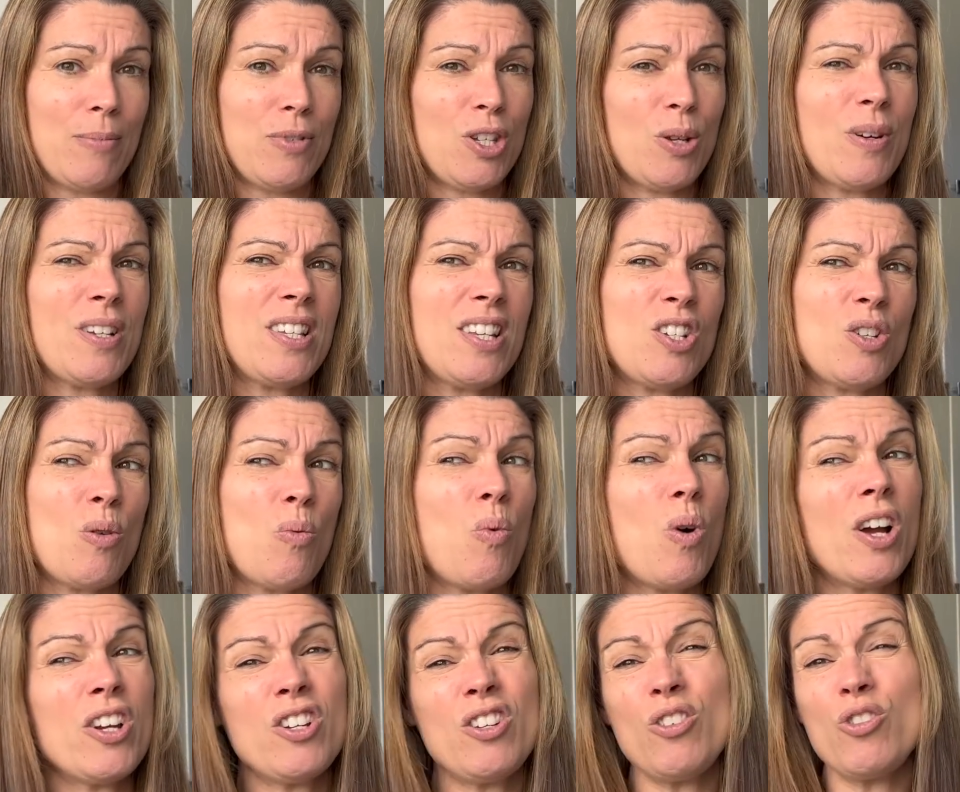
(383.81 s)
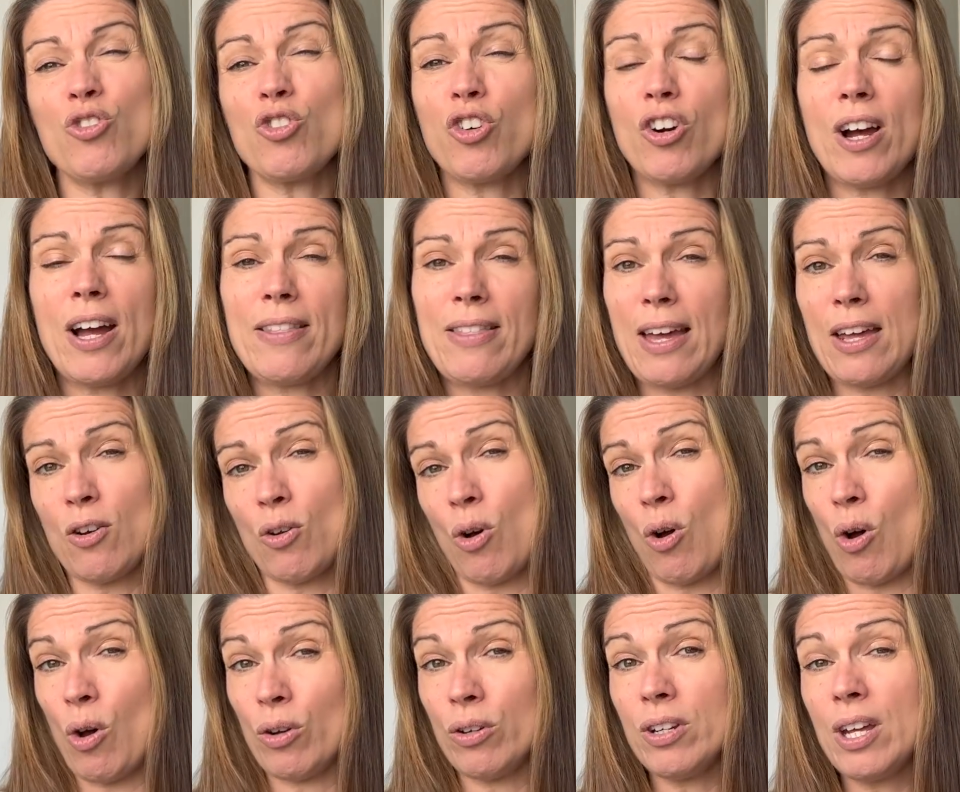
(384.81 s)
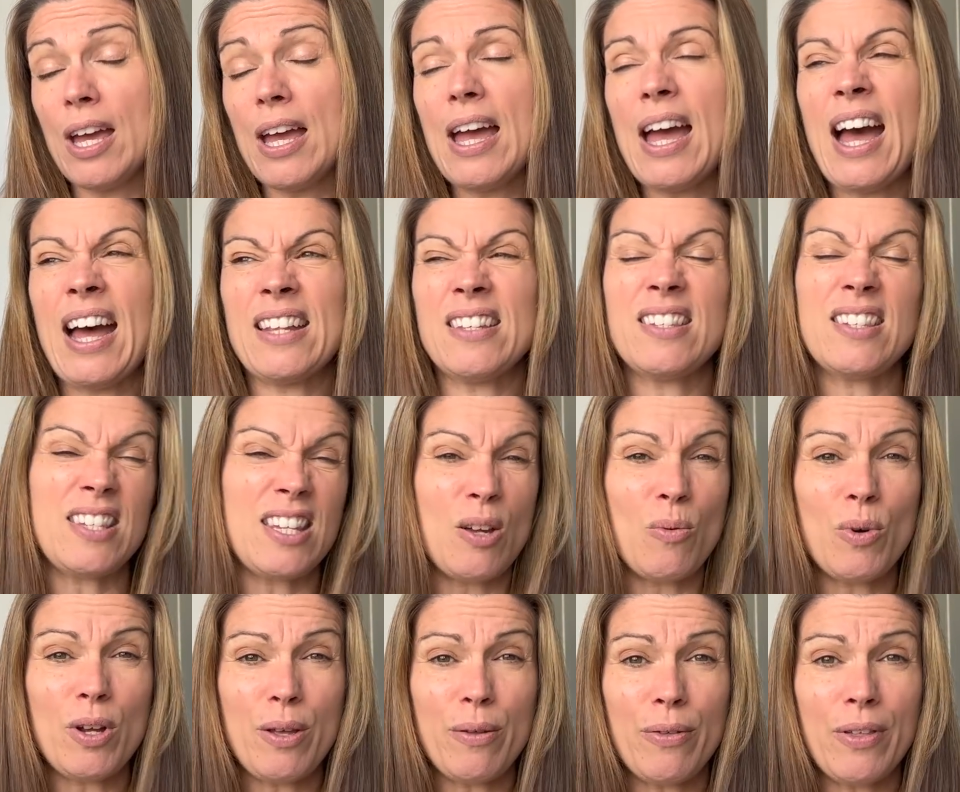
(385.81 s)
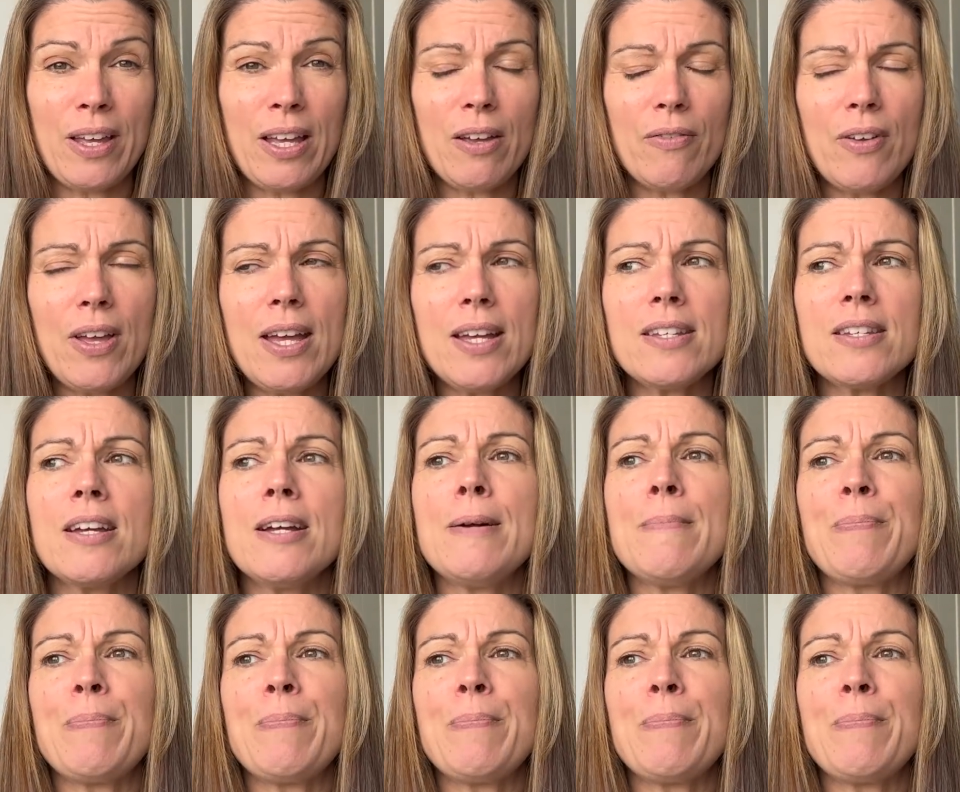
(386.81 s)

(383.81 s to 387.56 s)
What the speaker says: So I said to her, why don't you try that on and see what you think of it?